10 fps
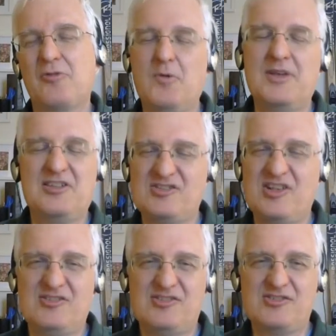growing
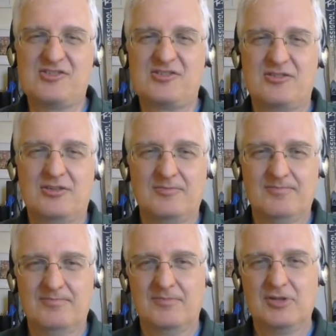consensus
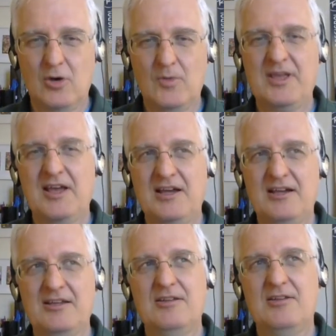going
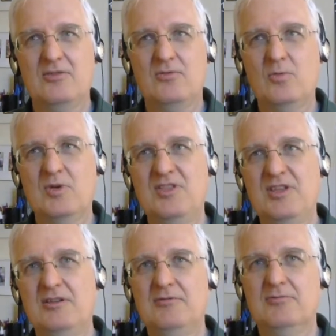on
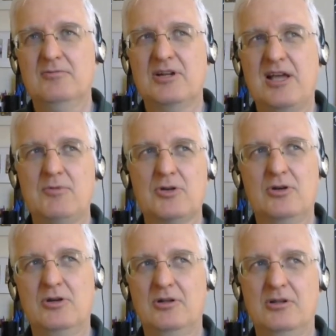within what I will
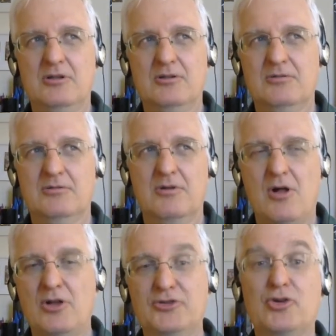call
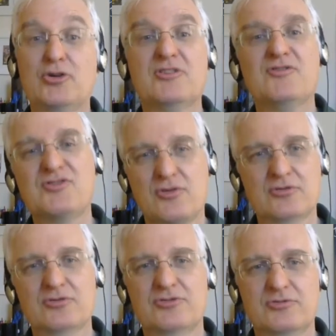alternative
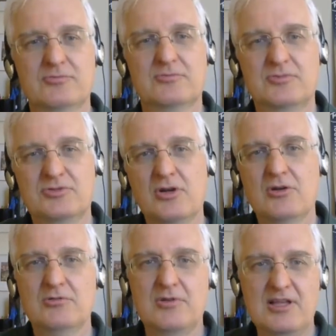circles.
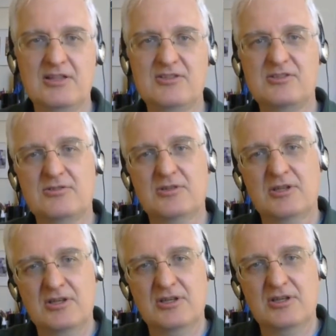So it's
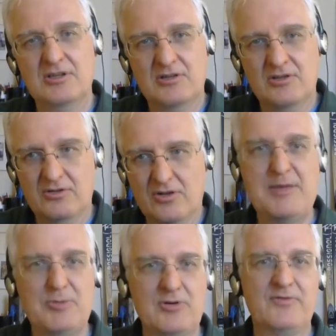all
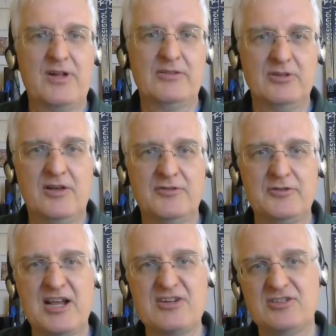people who are involved in the law of
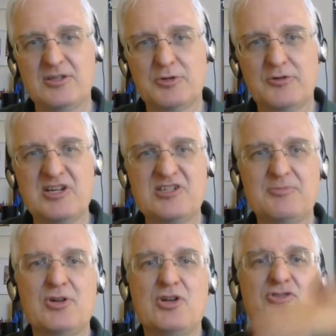attraction, deliberate
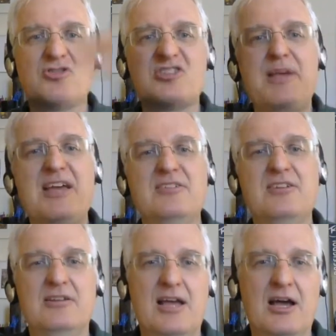creation, but also
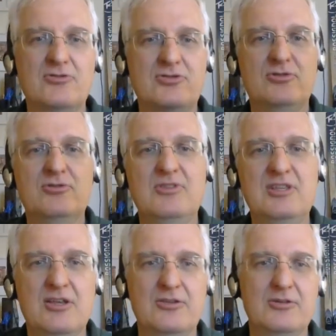expand it out to
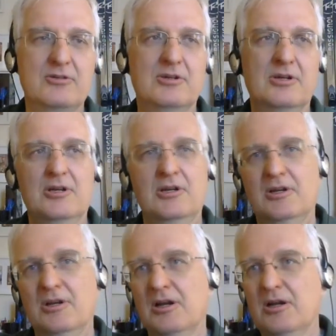the other,
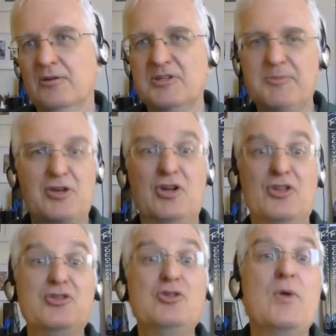what you might
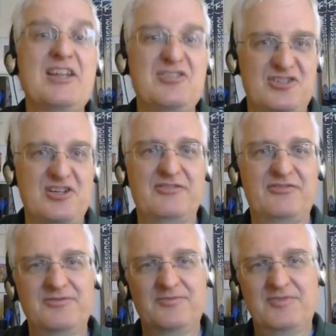call the new age stuff.